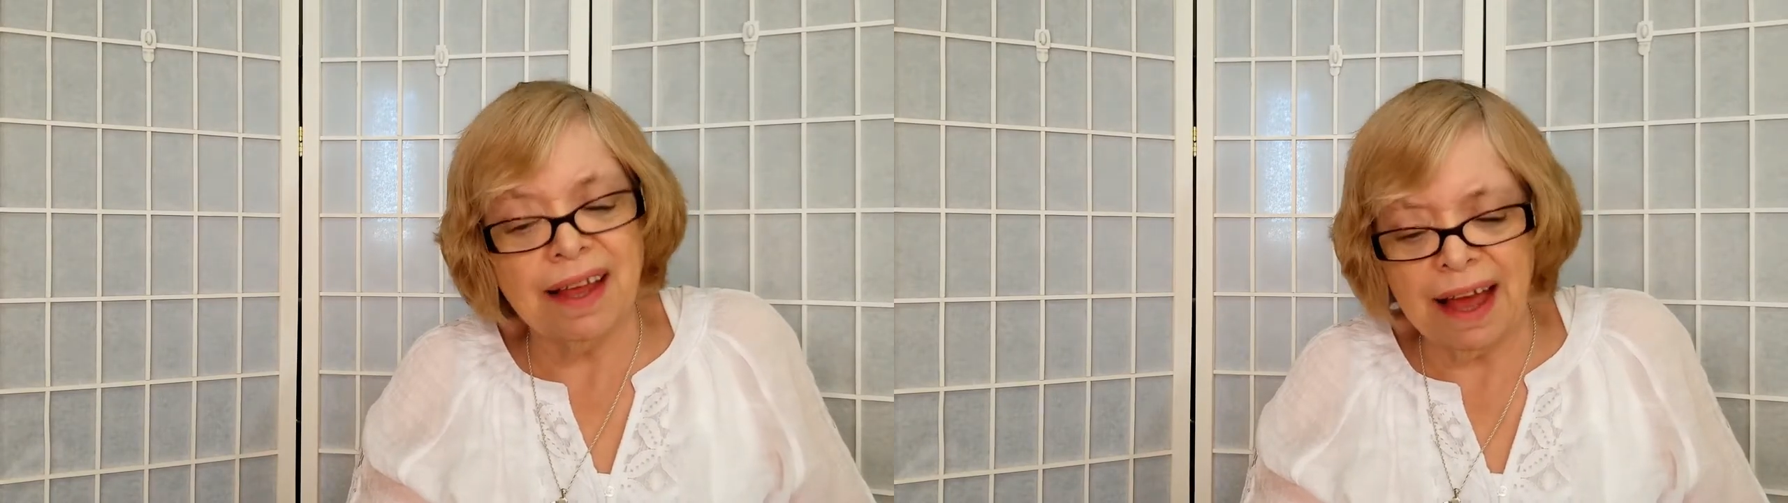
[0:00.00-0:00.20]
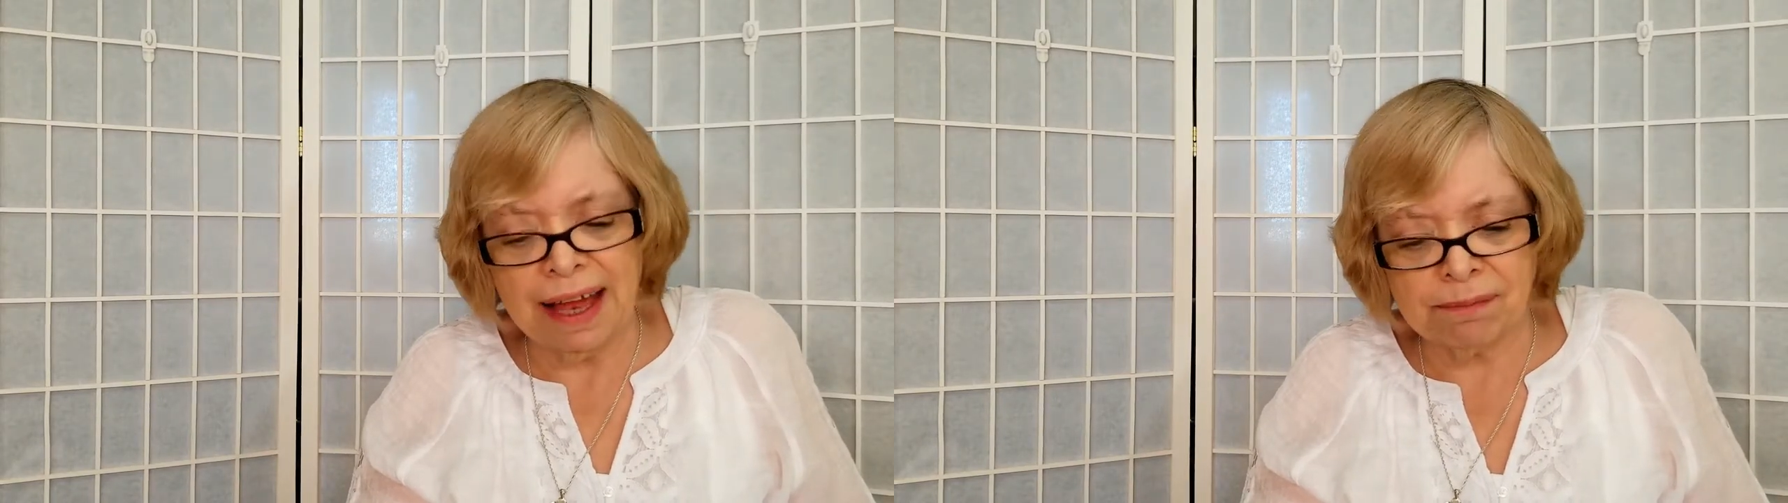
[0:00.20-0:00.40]

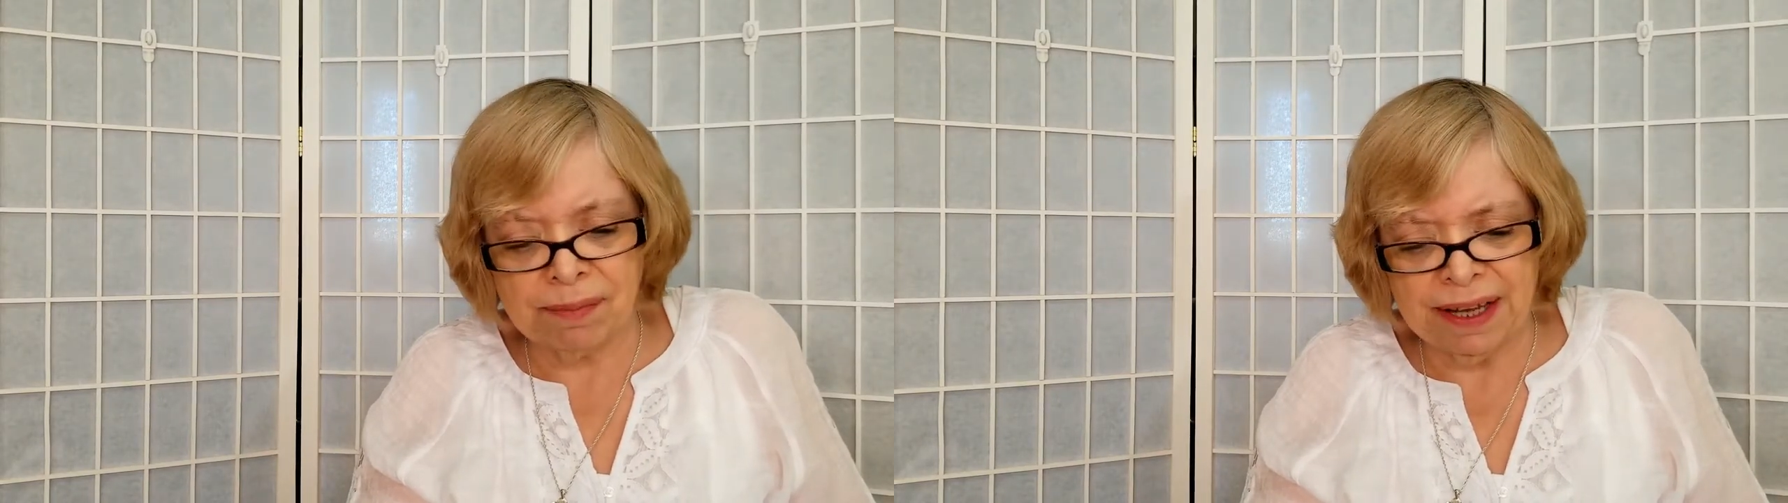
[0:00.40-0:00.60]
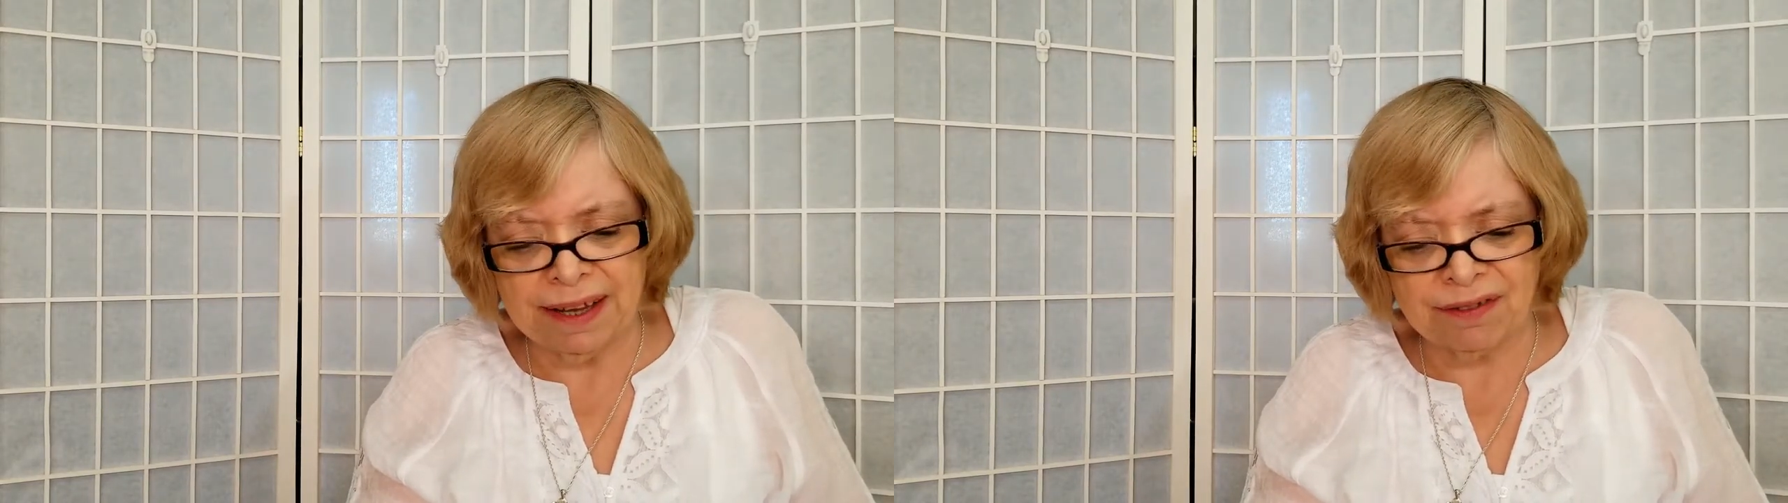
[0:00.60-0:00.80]
at
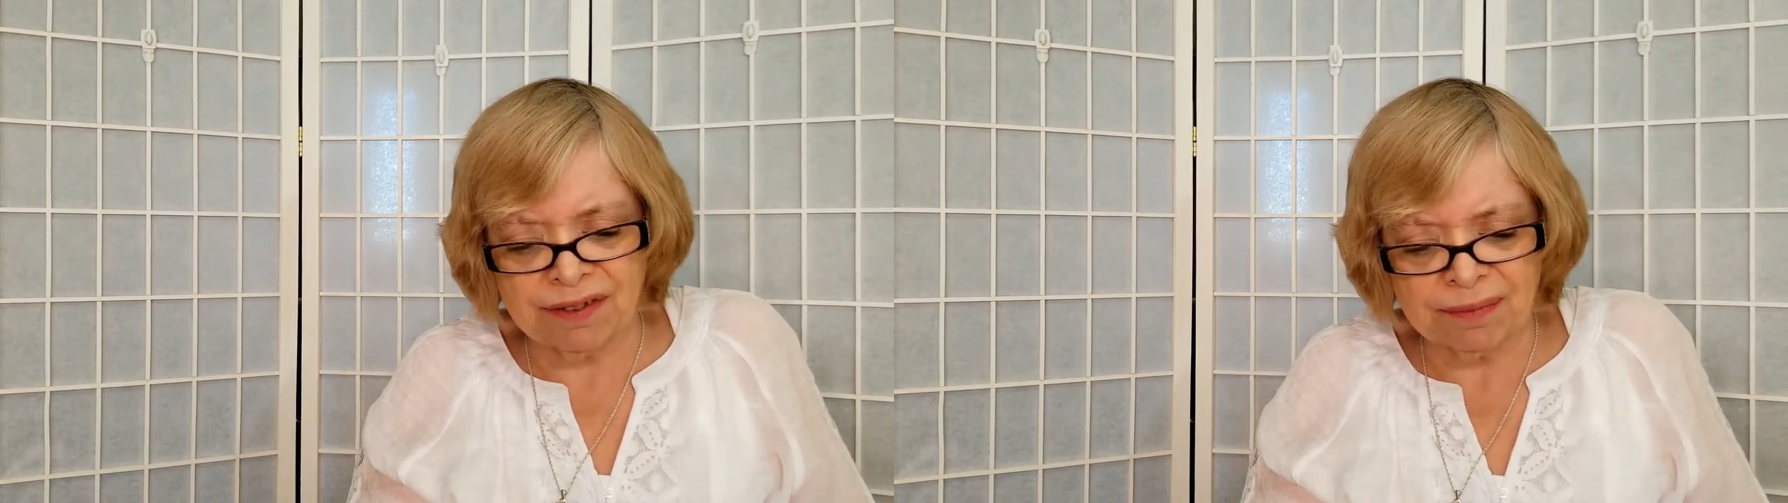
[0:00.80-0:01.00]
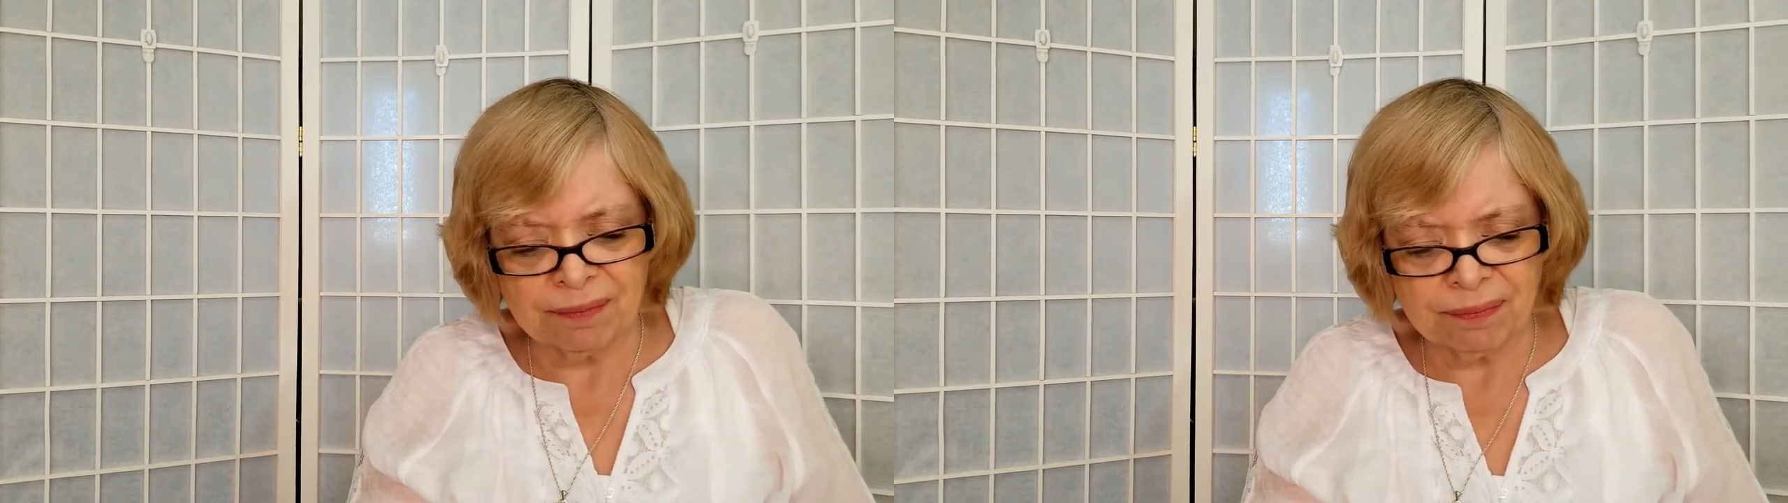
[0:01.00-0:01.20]
peace.